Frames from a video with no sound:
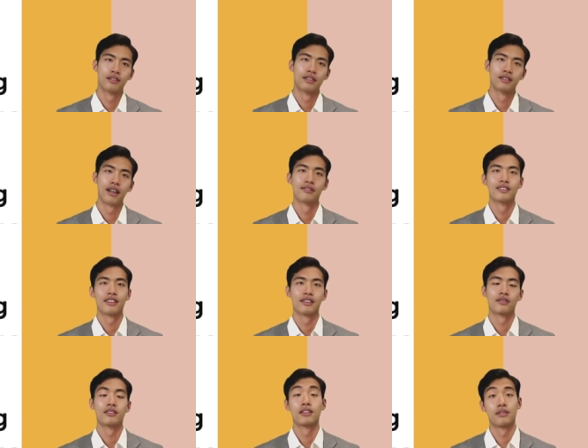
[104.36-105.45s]
Discounts
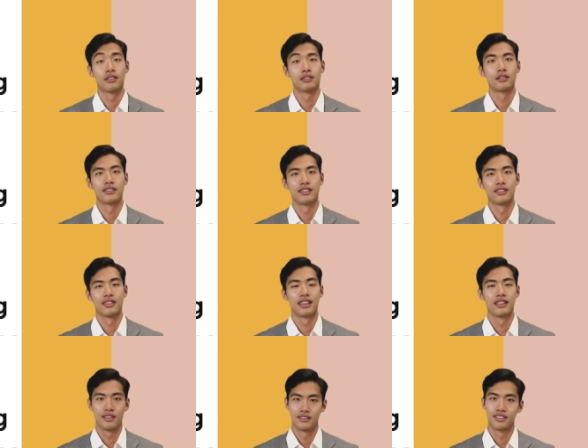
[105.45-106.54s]
can also be
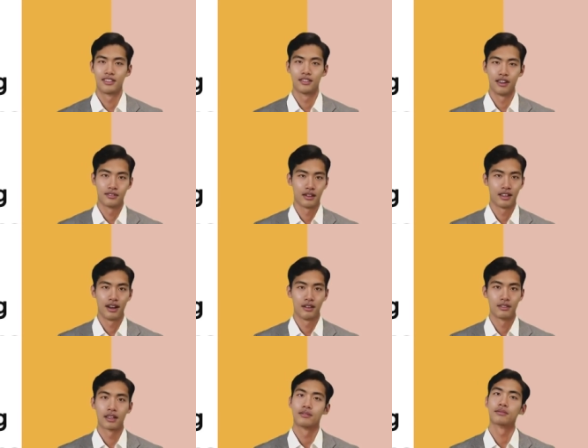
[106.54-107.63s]
strategically used to strengthen a
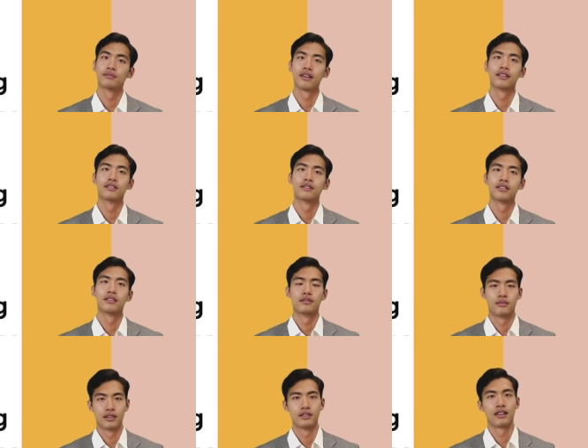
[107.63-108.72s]
hotel's
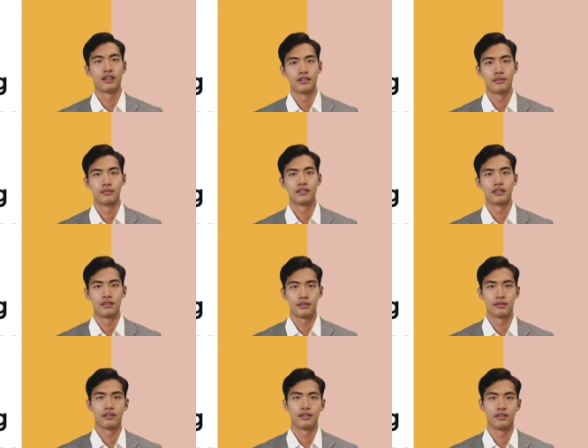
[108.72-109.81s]
relationships with its customers.
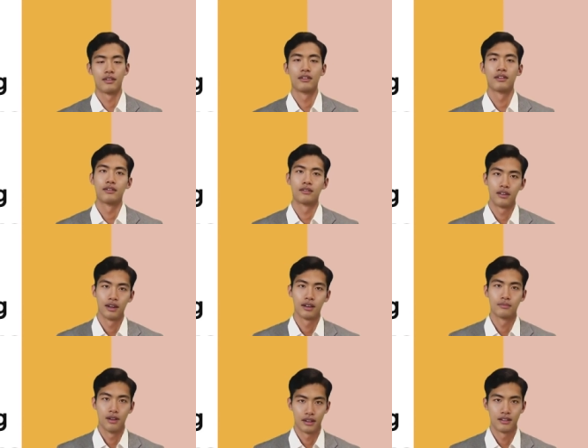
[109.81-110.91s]

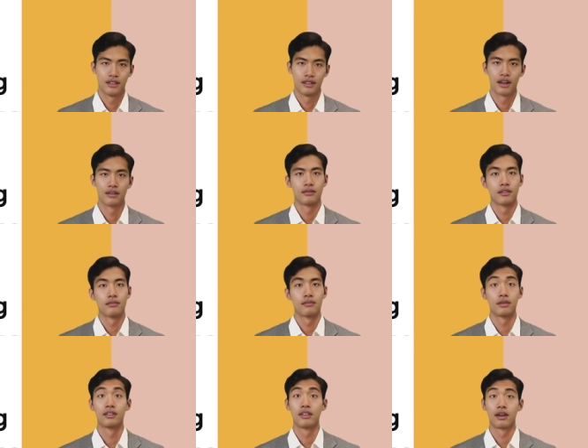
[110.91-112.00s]
Early bird discounts,
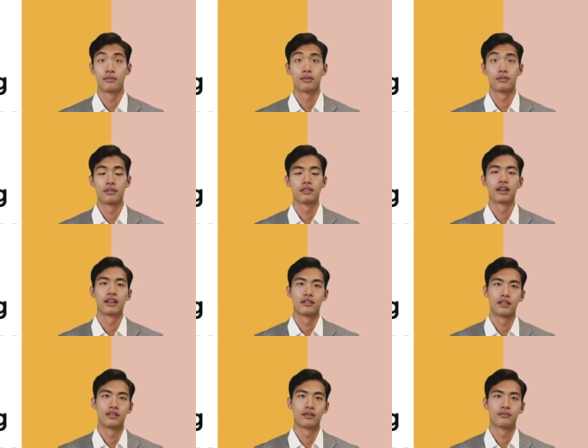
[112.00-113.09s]
for example, can
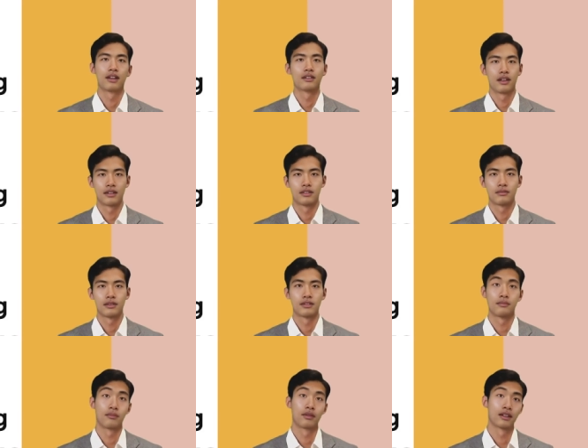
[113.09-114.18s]
incentivize
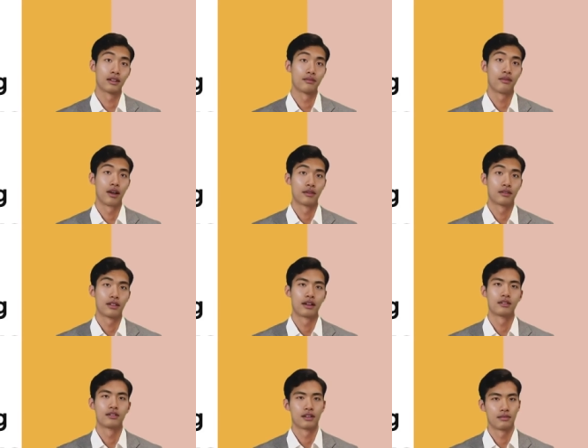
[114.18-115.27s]
customers to book in advance
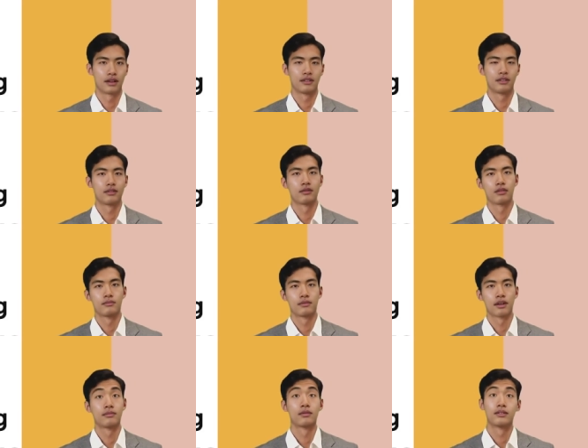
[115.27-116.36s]
and generate a strong
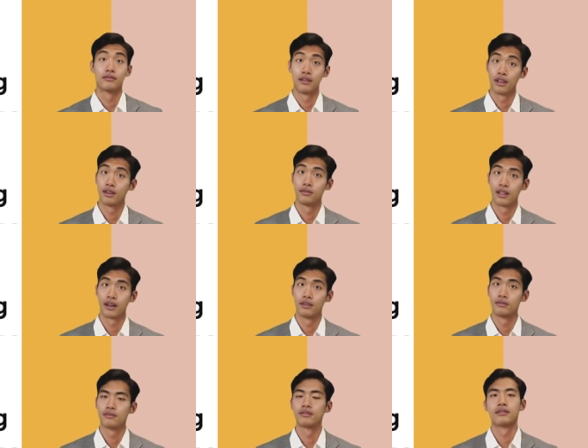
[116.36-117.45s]
preference for the hotel.